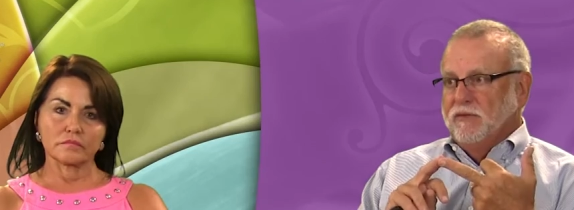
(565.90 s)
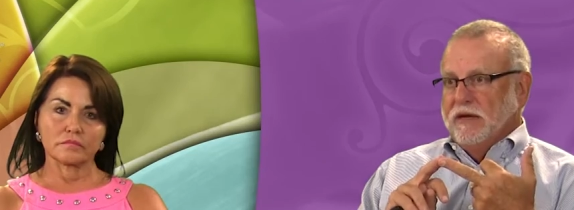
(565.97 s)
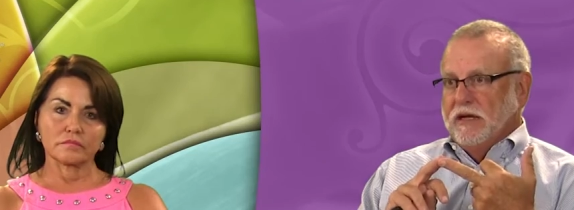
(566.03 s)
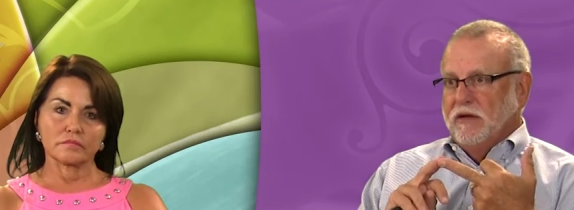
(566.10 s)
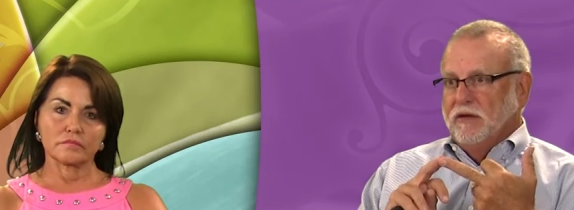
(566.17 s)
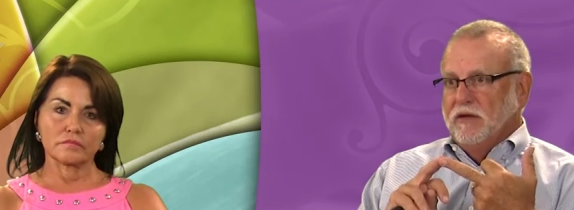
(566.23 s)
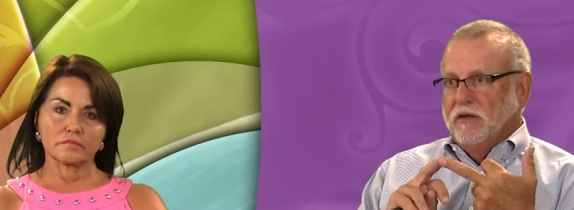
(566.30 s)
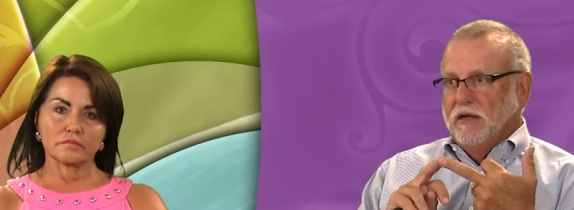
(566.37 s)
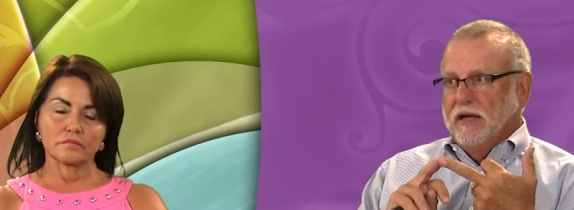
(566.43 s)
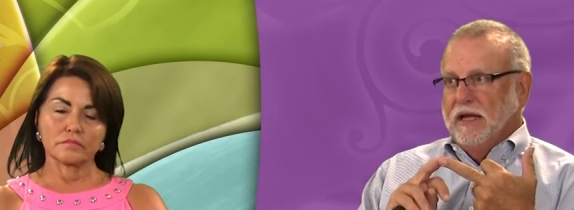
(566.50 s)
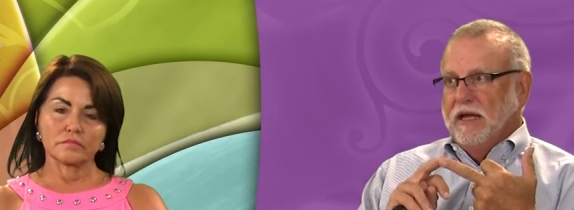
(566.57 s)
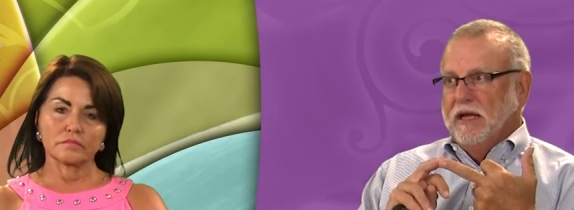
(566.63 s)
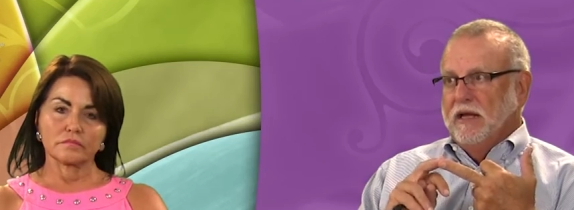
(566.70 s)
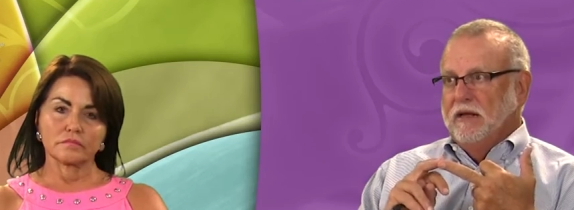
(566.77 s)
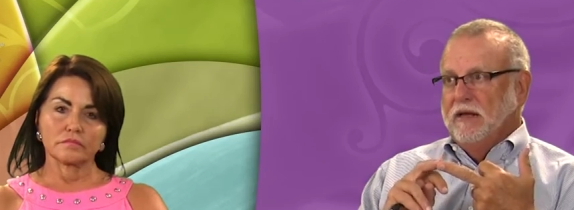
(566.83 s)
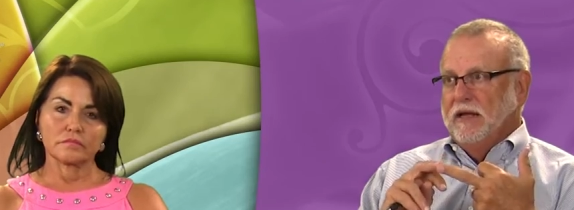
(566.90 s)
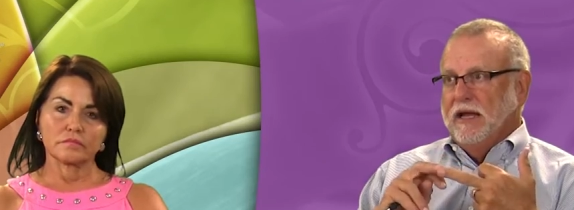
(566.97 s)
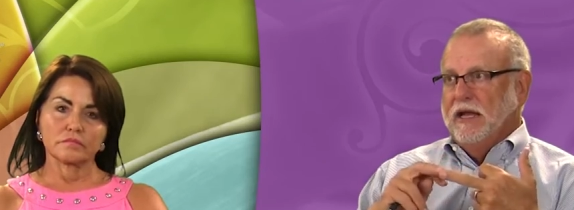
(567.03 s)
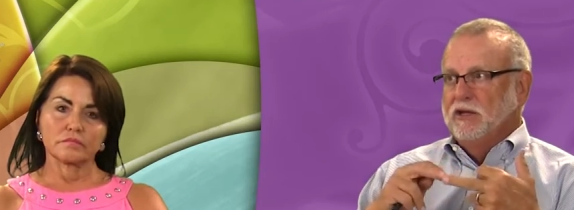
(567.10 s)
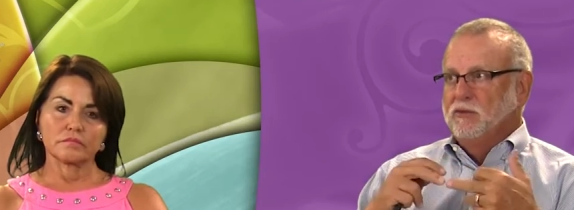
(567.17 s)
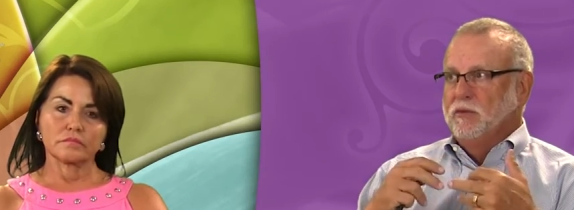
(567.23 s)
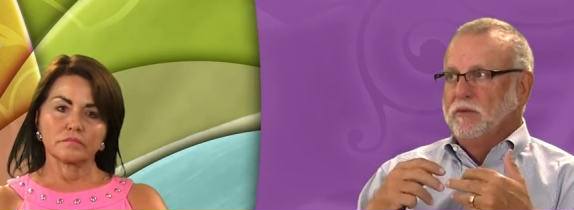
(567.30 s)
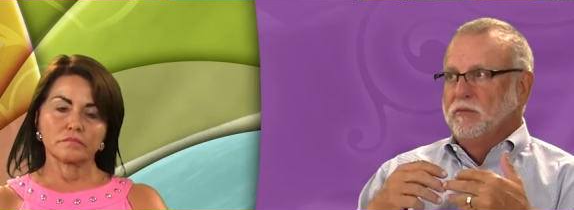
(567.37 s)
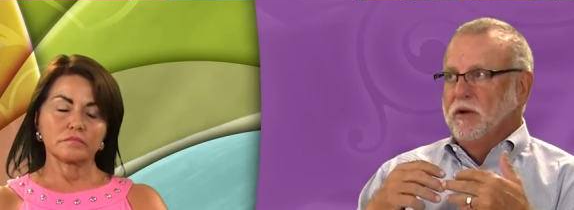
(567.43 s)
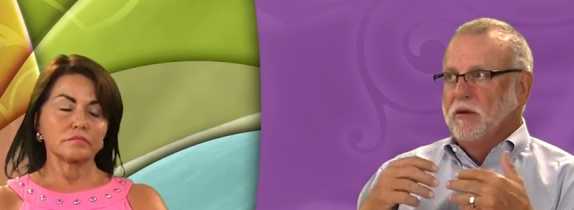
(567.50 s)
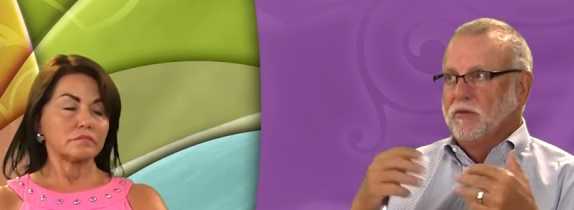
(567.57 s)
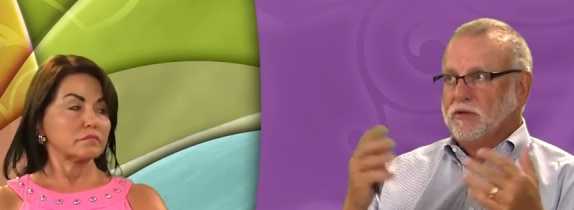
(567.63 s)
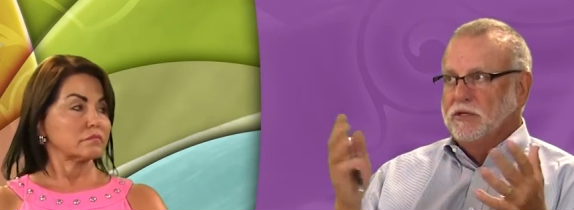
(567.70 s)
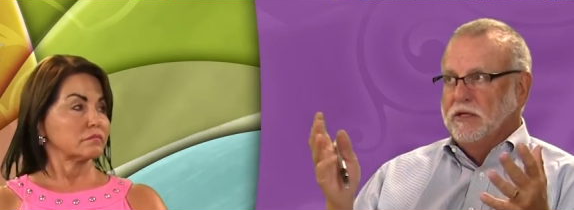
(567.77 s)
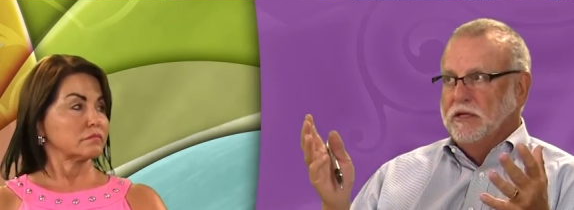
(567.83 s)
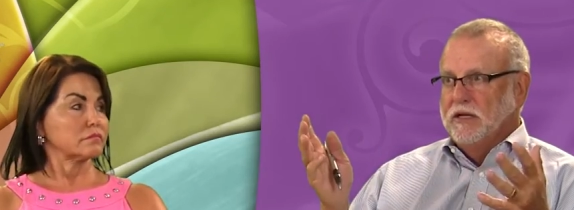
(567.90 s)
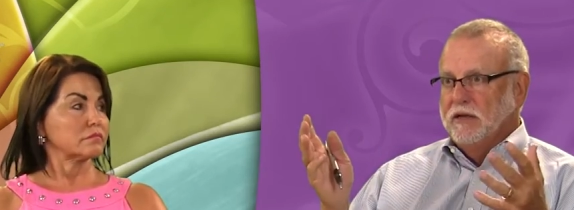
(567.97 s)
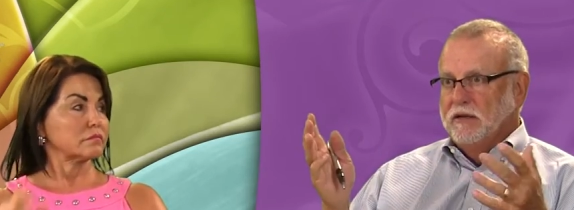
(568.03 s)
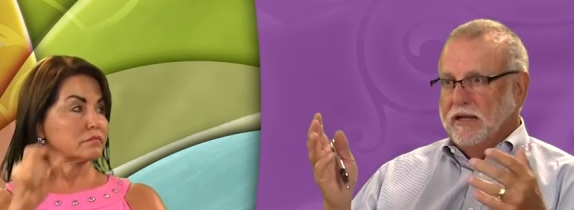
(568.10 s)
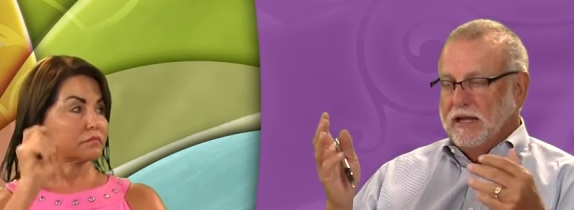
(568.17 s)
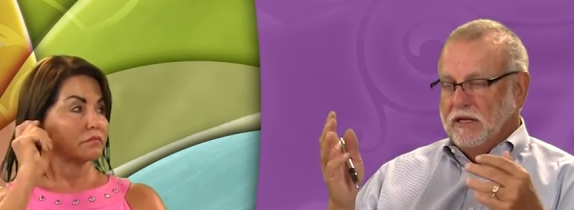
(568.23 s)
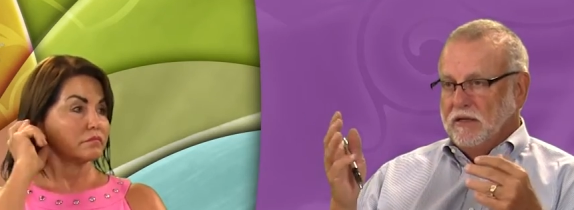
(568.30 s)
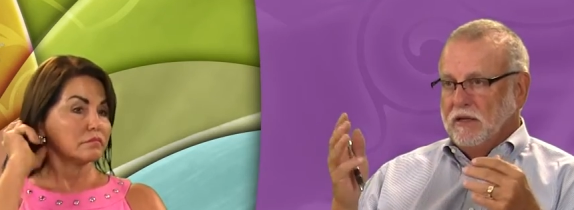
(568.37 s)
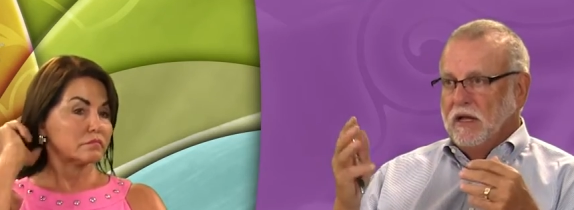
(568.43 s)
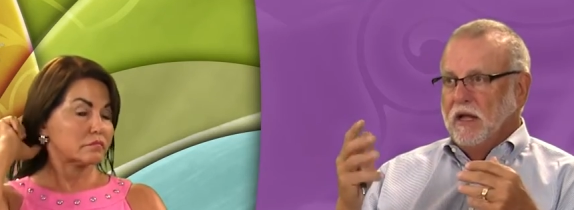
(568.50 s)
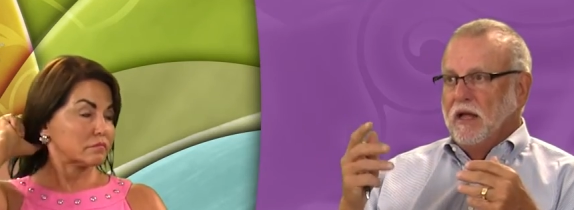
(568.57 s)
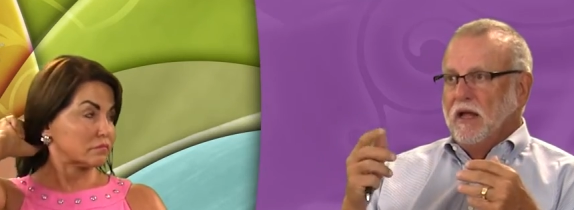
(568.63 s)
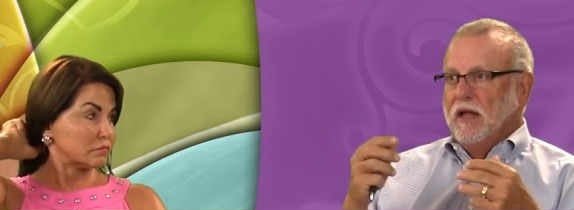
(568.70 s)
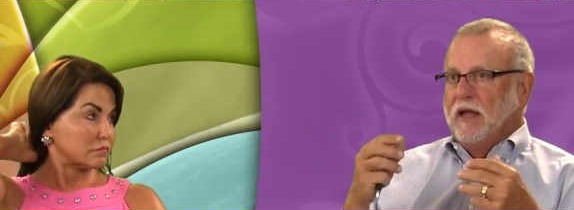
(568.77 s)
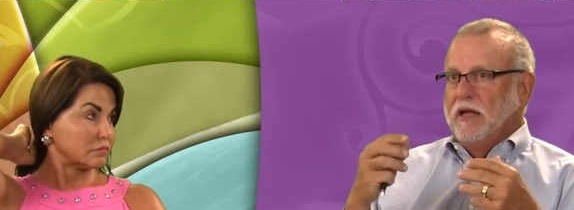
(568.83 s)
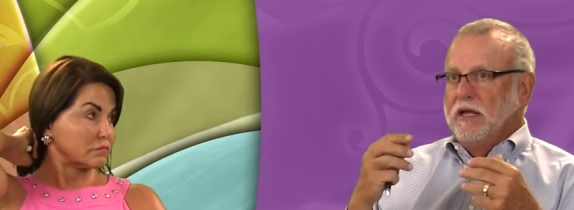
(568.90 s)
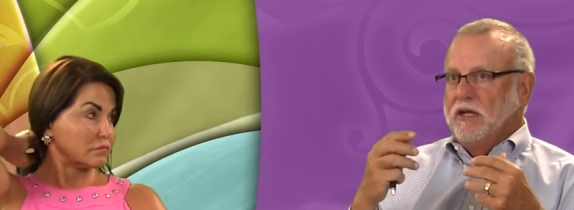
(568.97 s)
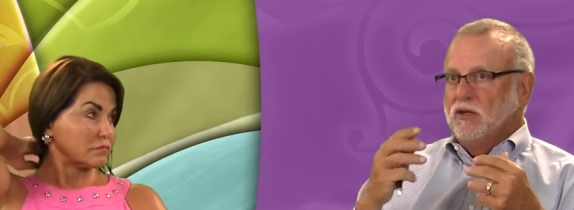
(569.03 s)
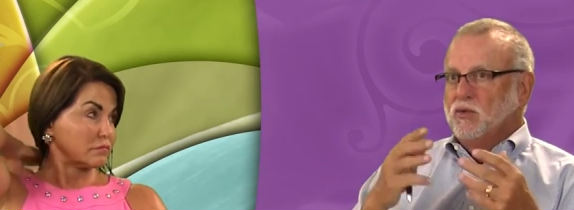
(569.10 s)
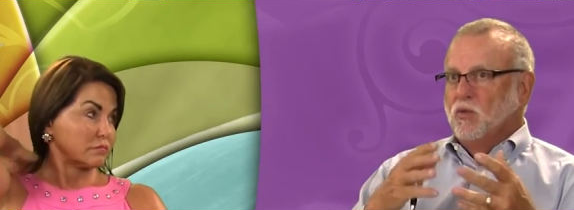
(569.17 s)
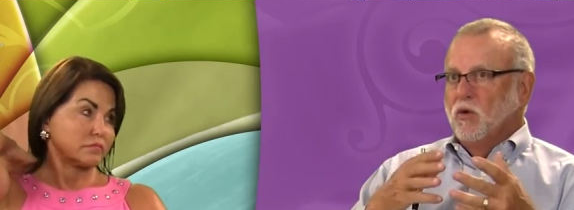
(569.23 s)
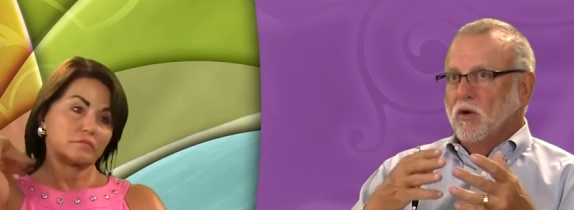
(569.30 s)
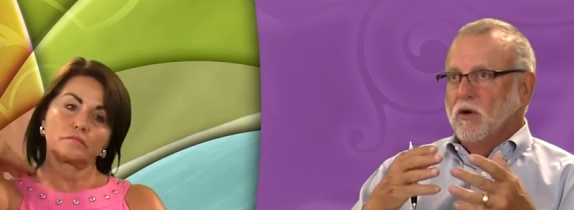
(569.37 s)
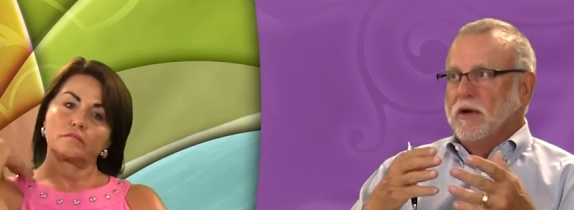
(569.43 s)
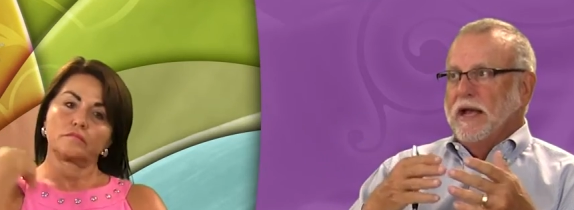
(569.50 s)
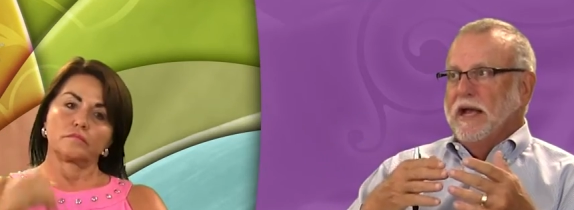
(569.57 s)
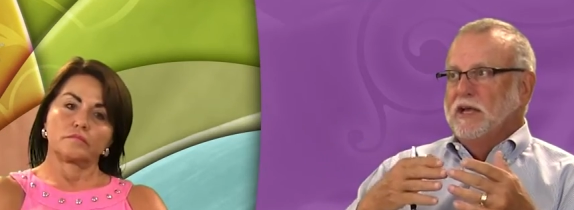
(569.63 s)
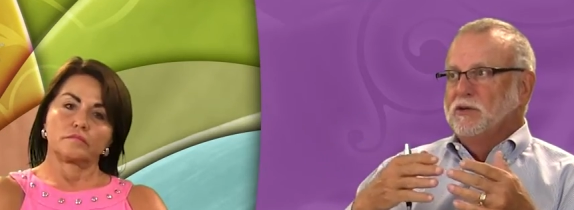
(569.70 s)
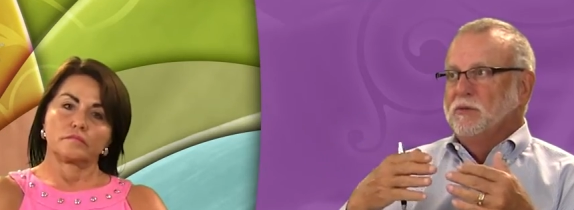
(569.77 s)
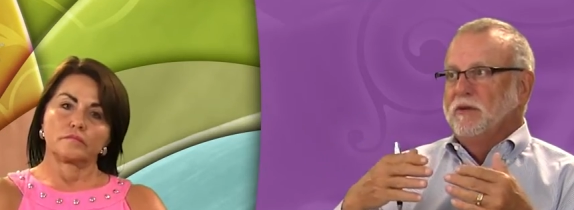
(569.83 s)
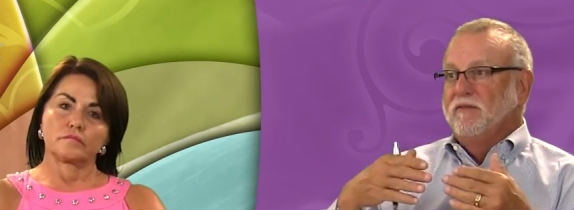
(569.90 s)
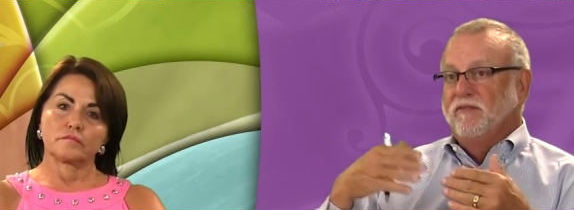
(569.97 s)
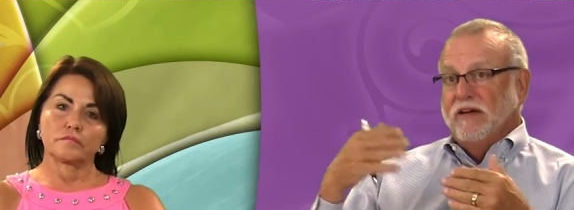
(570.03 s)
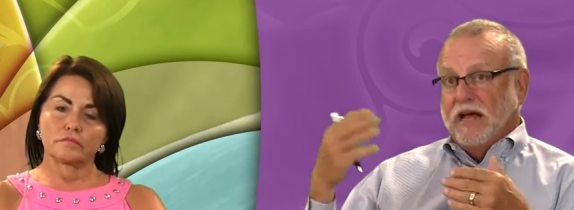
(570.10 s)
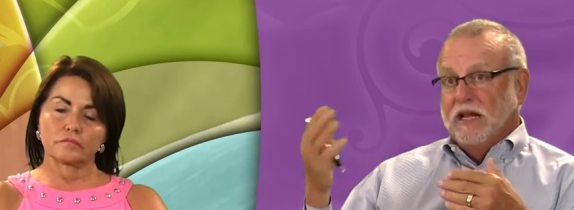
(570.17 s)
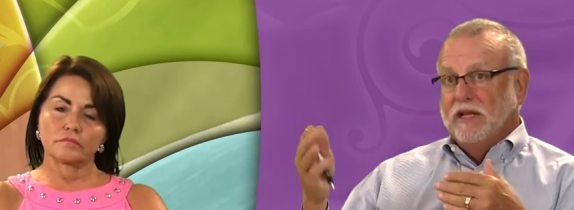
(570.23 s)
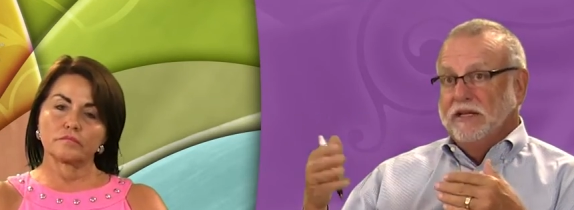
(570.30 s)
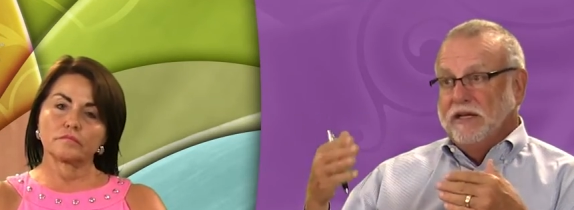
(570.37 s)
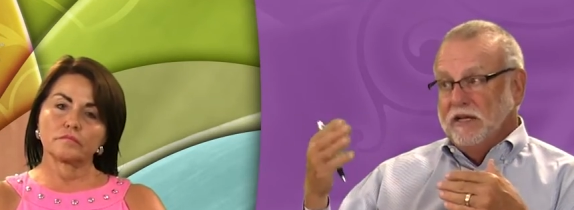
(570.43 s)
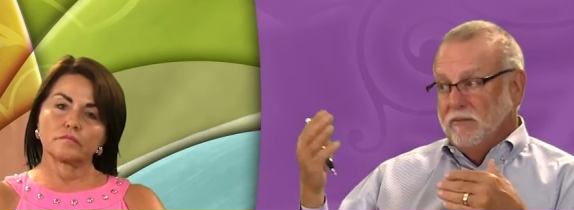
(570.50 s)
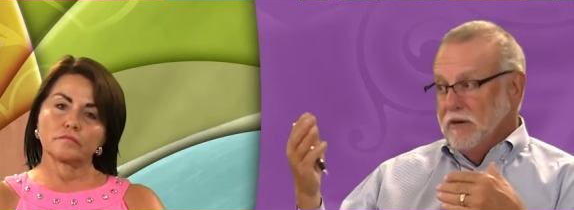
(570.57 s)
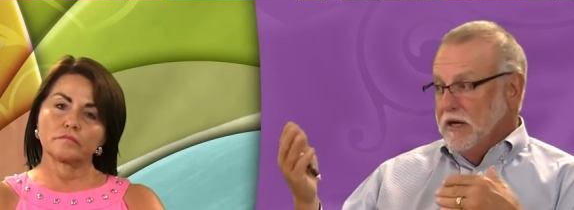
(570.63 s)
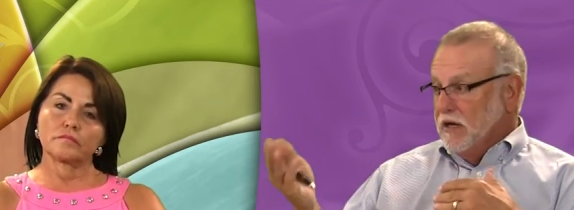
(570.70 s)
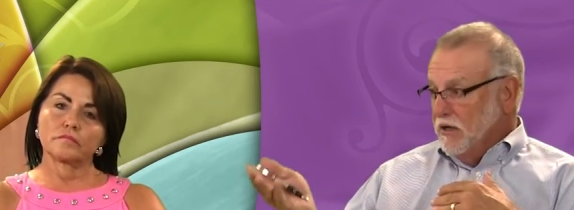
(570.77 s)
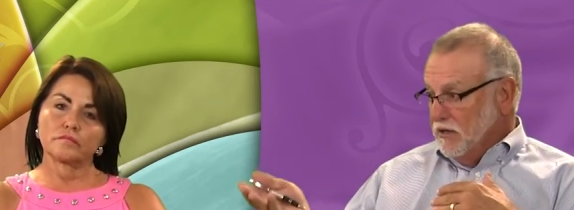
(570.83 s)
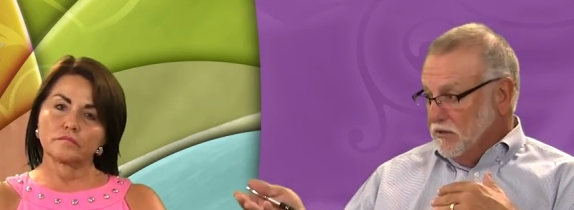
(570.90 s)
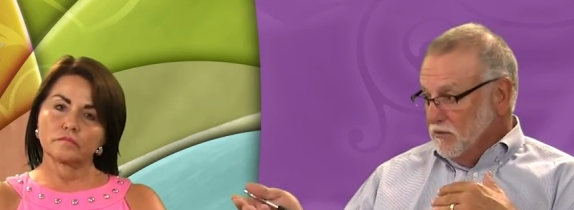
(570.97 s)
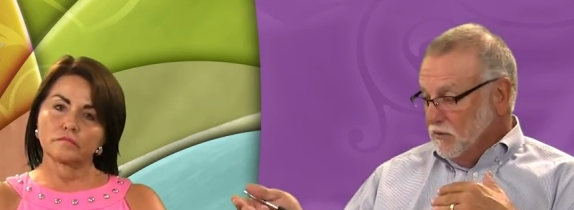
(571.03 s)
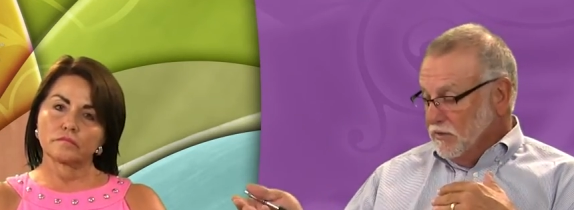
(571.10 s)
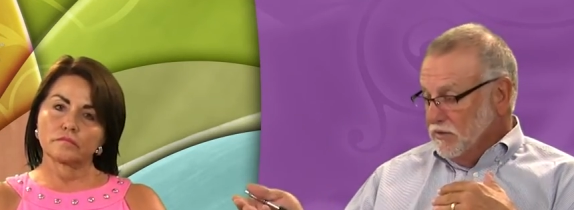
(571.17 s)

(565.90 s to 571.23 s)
Speaker 1: found and has been publishing, and, and his work has been validated by other